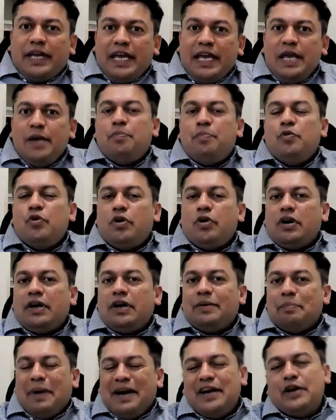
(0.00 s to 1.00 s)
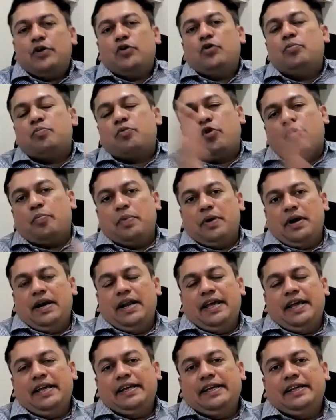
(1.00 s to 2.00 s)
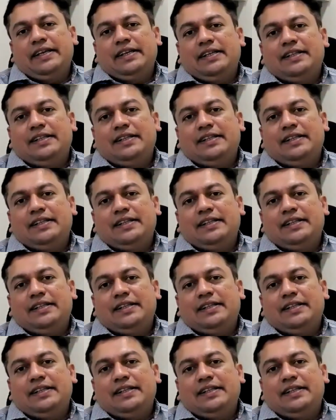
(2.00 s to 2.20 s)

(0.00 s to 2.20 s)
keep your bedroom properly,